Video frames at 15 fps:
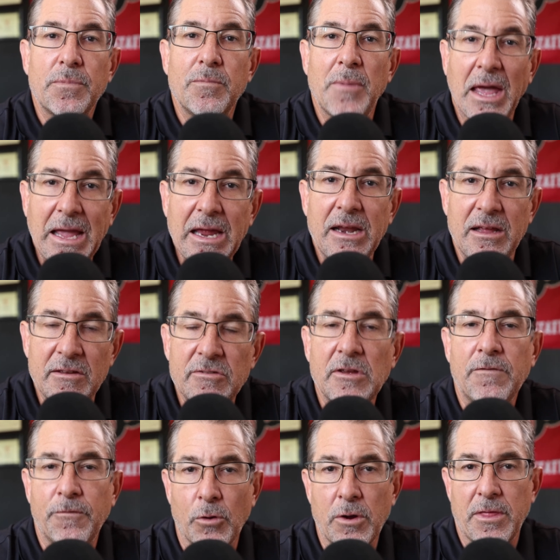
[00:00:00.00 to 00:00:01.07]
Make it easy
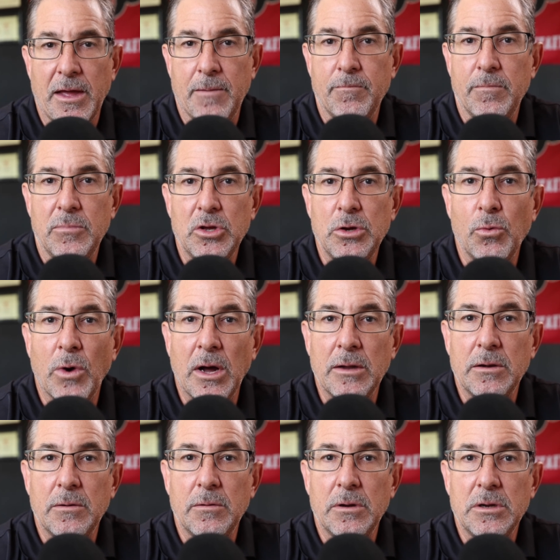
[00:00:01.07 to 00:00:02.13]
for them. You want